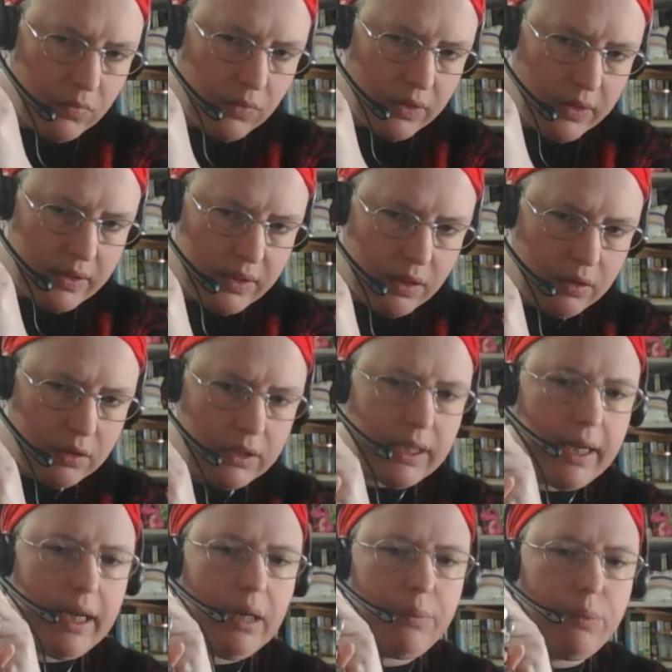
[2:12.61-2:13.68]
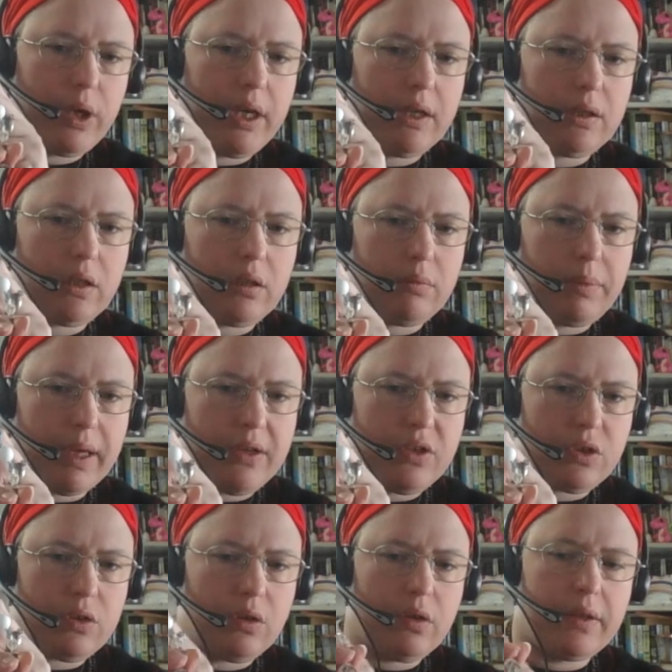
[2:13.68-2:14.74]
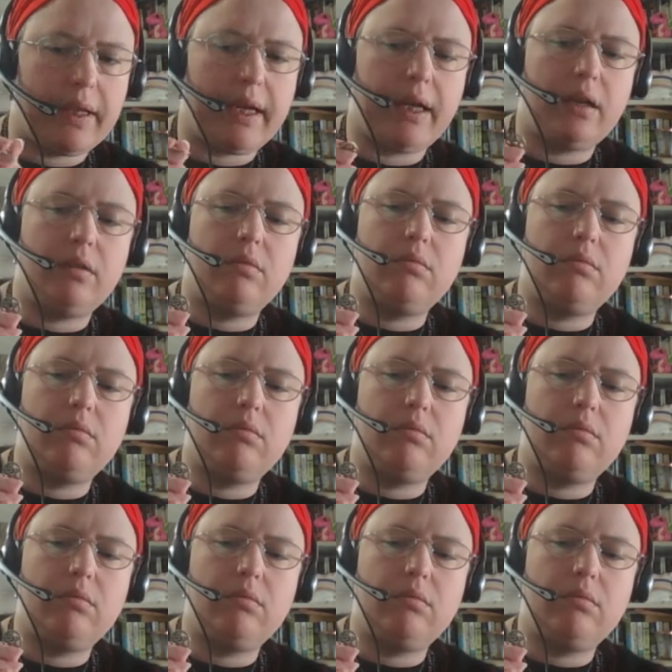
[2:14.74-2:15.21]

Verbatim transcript: this little tiny pretty little pentacle that